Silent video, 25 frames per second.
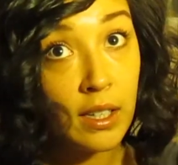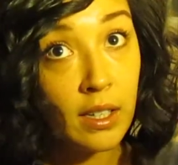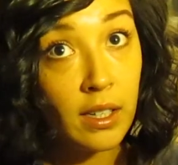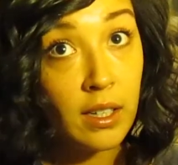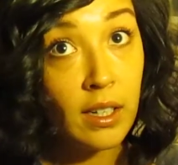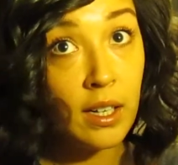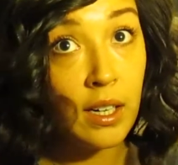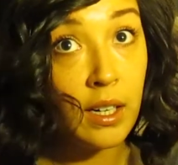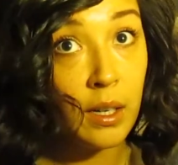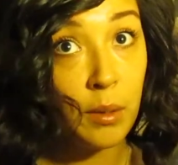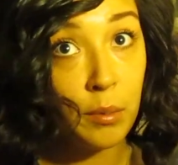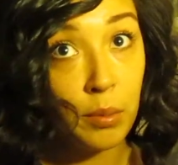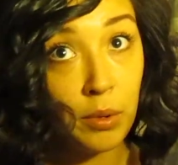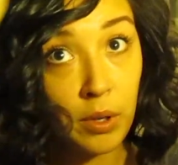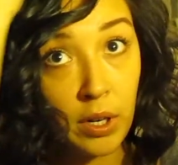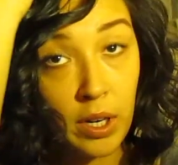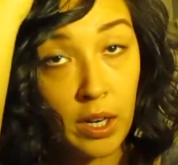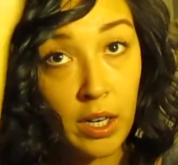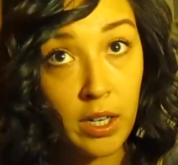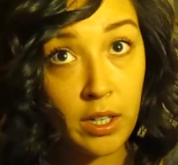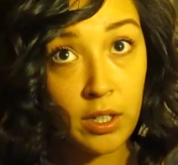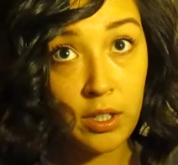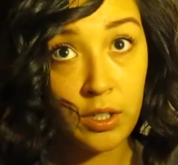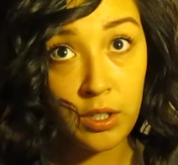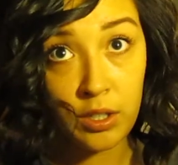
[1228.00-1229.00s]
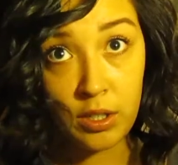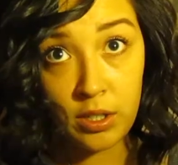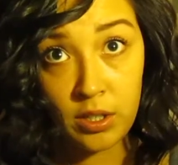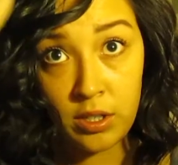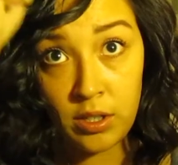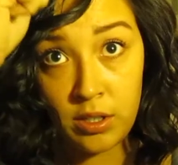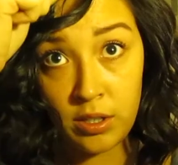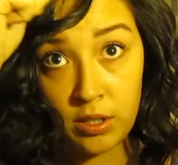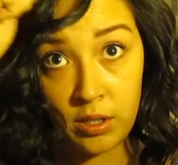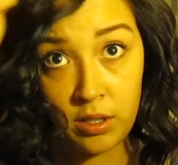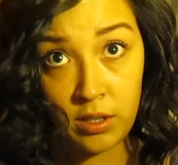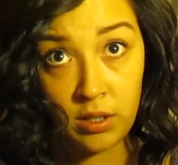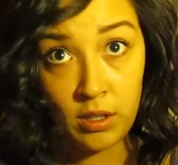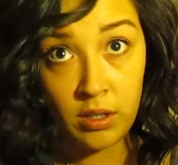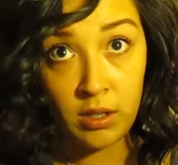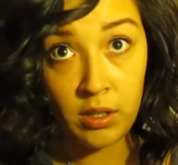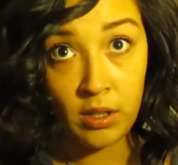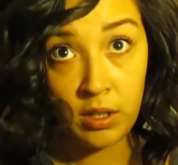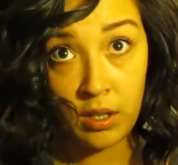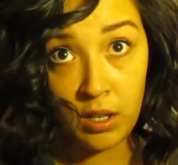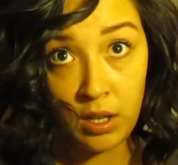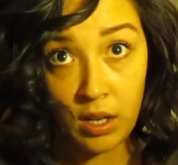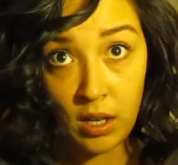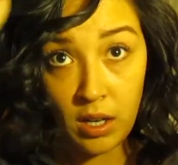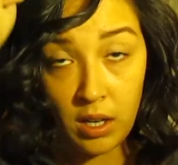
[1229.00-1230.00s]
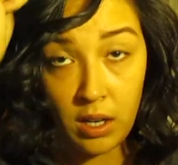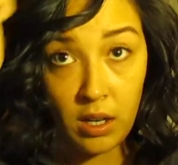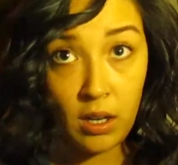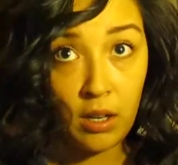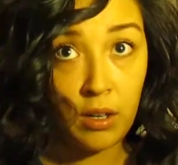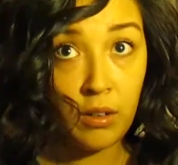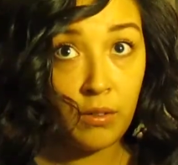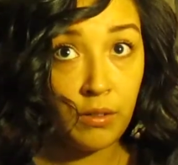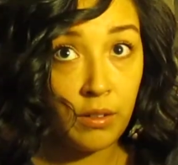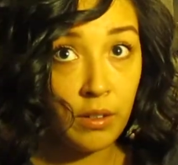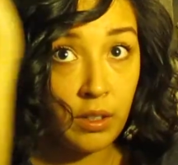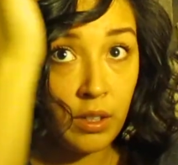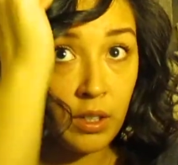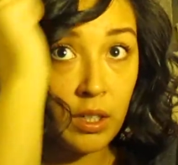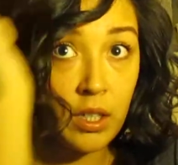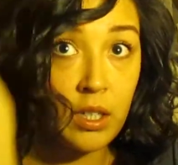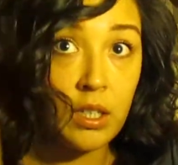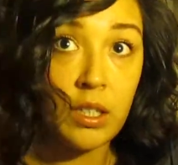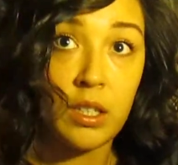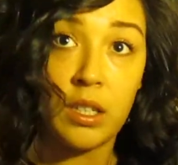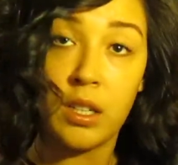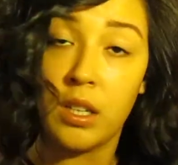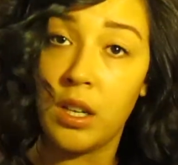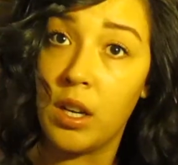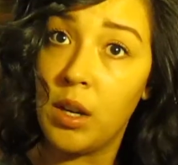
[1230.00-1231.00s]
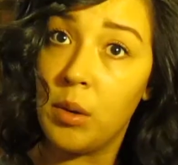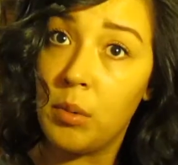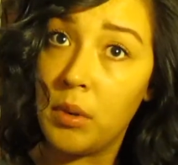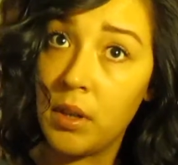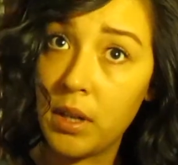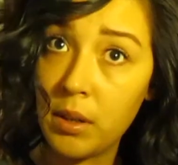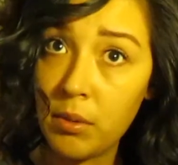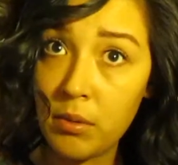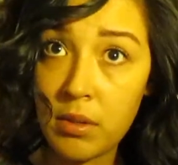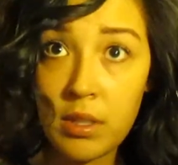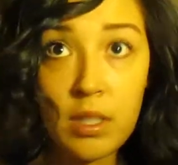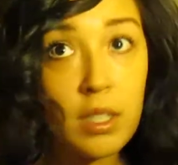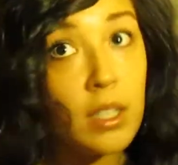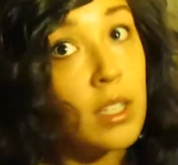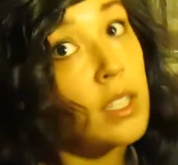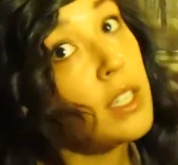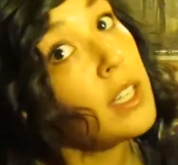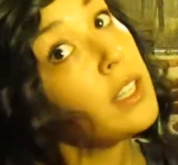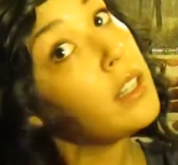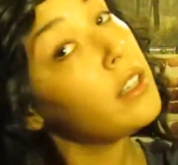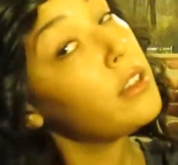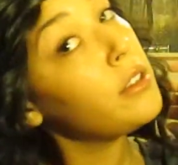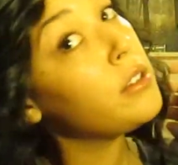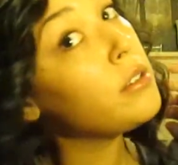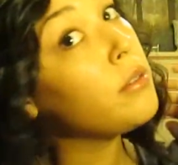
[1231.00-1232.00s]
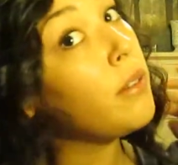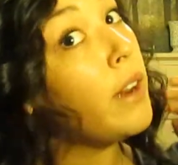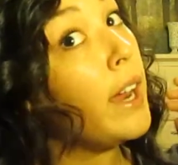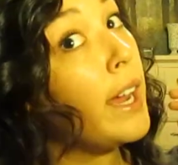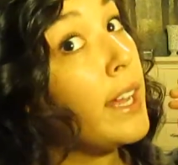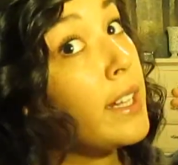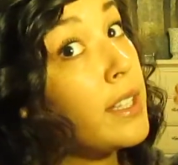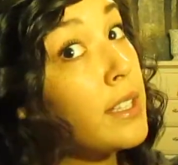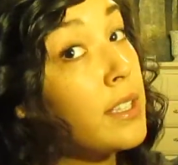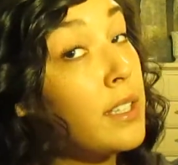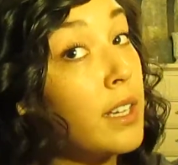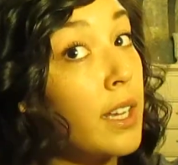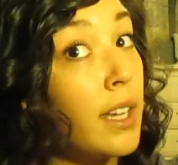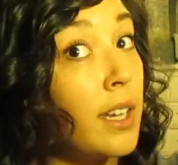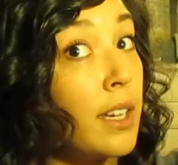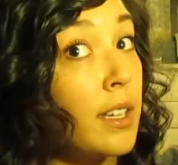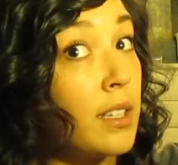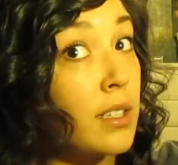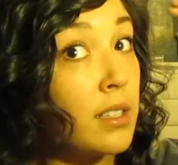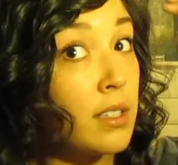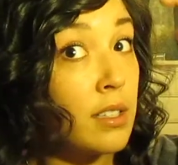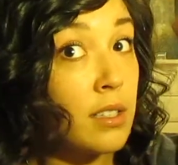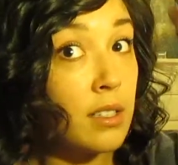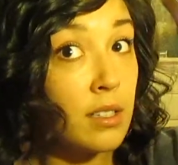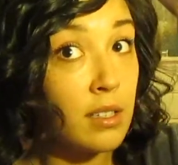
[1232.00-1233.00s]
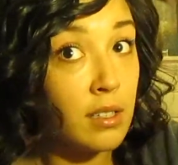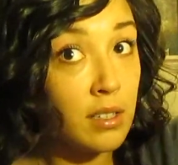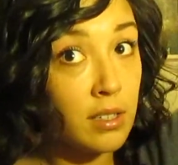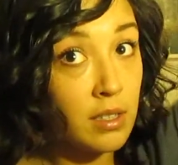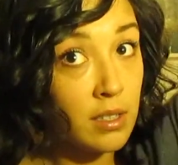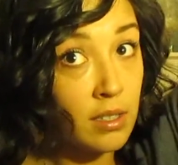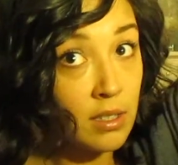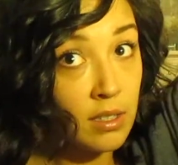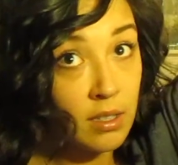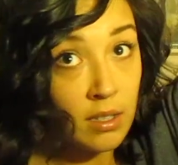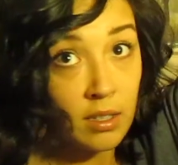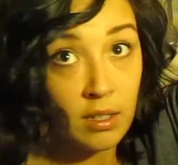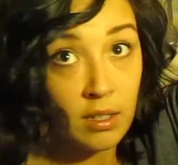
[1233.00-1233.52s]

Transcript: Kind of brush over because nobody wants to see those rat's nests.